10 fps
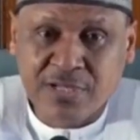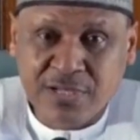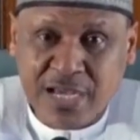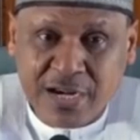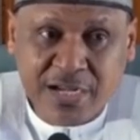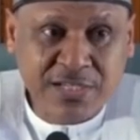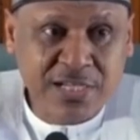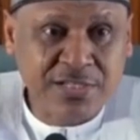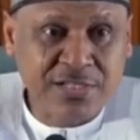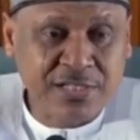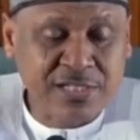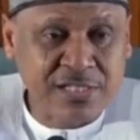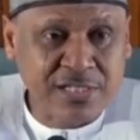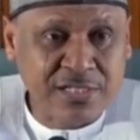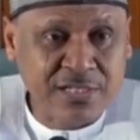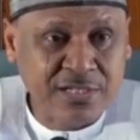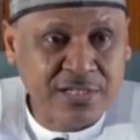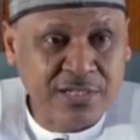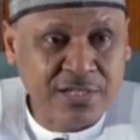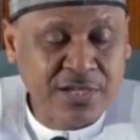directed the
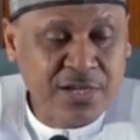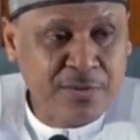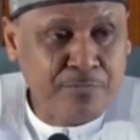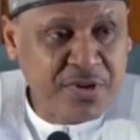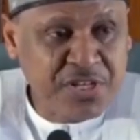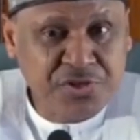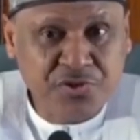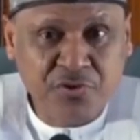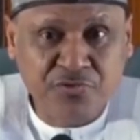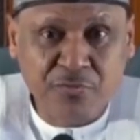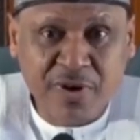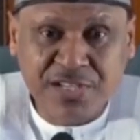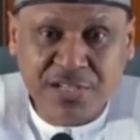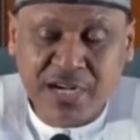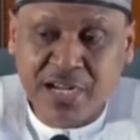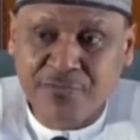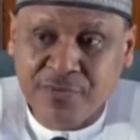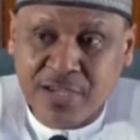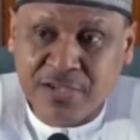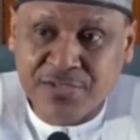Ministry of Humanitarian
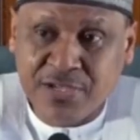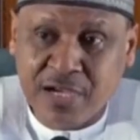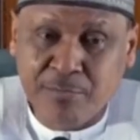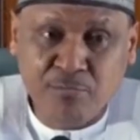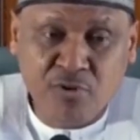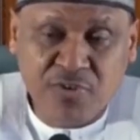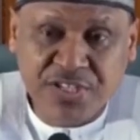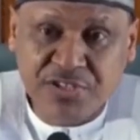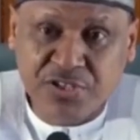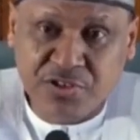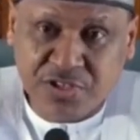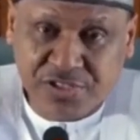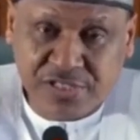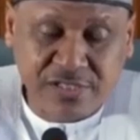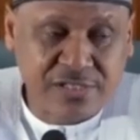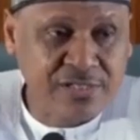Affairs and Poverty Reduction